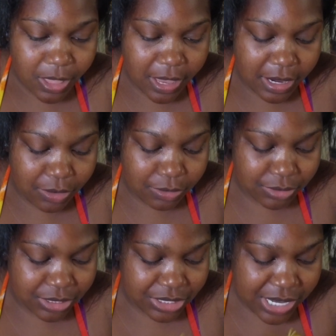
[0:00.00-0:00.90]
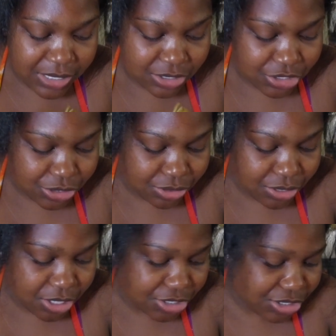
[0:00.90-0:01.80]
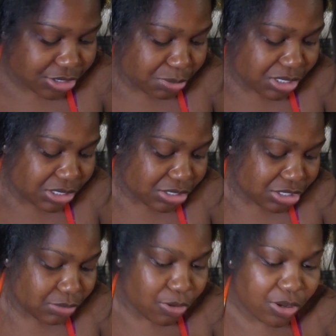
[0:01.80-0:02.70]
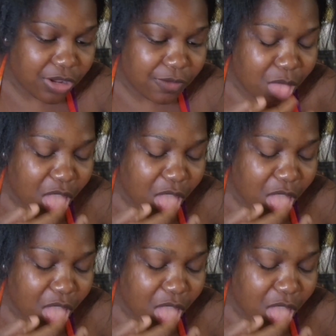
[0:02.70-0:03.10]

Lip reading: And I don't really taste the jerk sauce she spoke of.